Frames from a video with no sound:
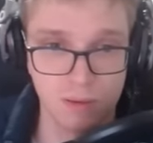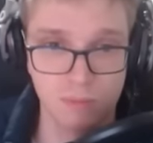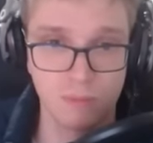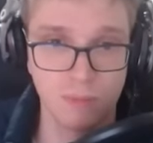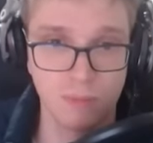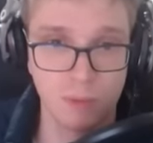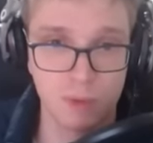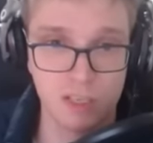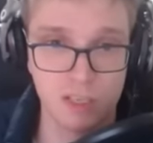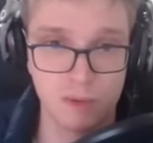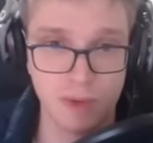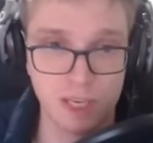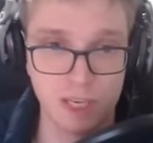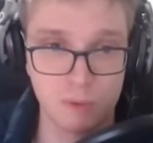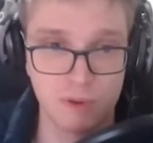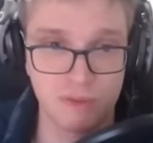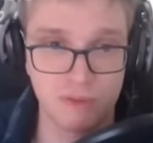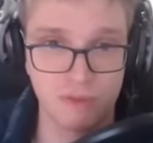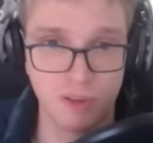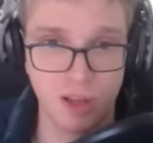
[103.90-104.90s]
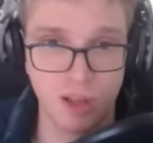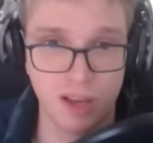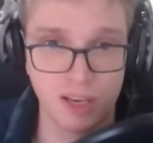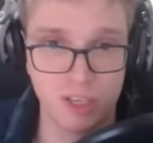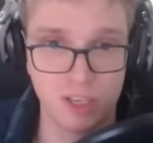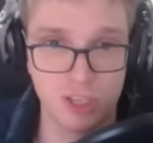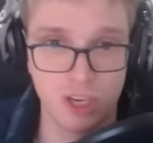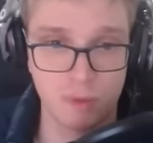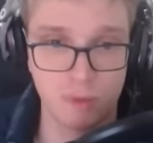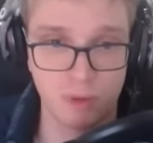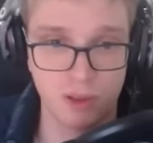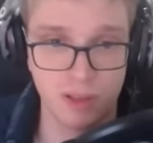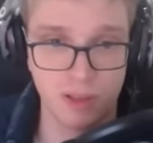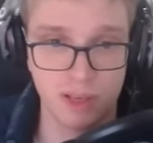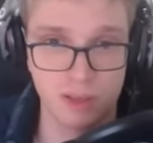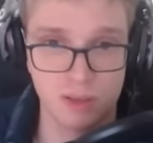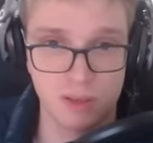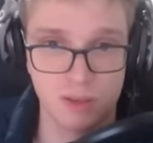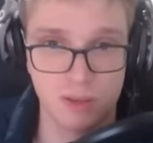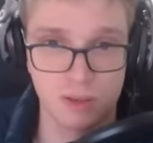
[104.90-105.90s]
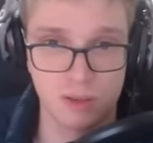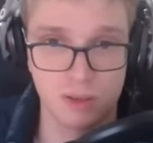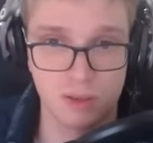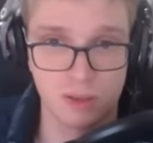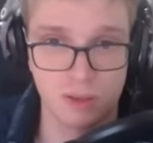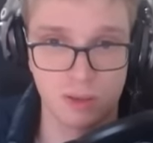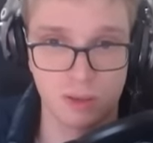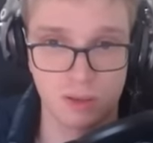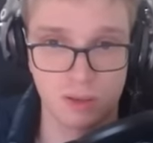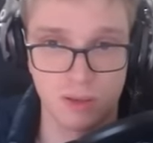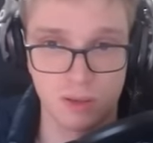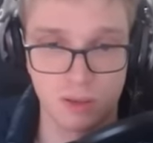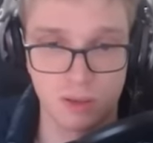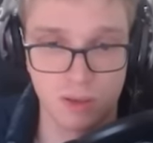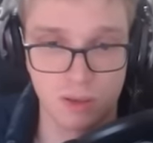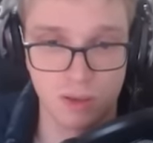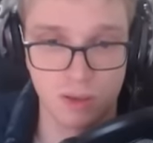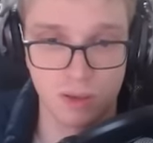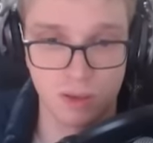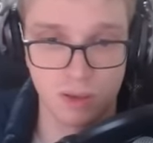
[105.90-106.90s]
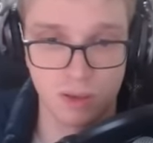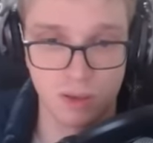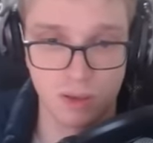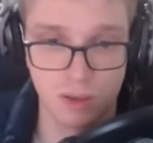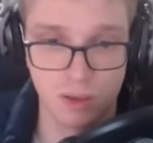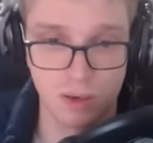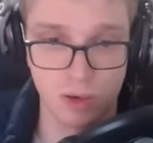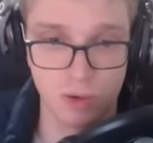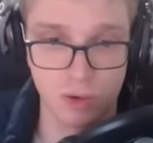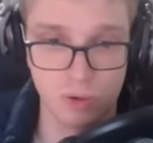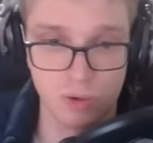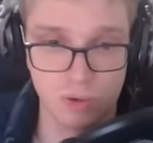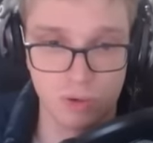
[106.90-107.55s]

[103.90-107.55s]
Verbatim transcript: Maybe some HP flying chip on this. No...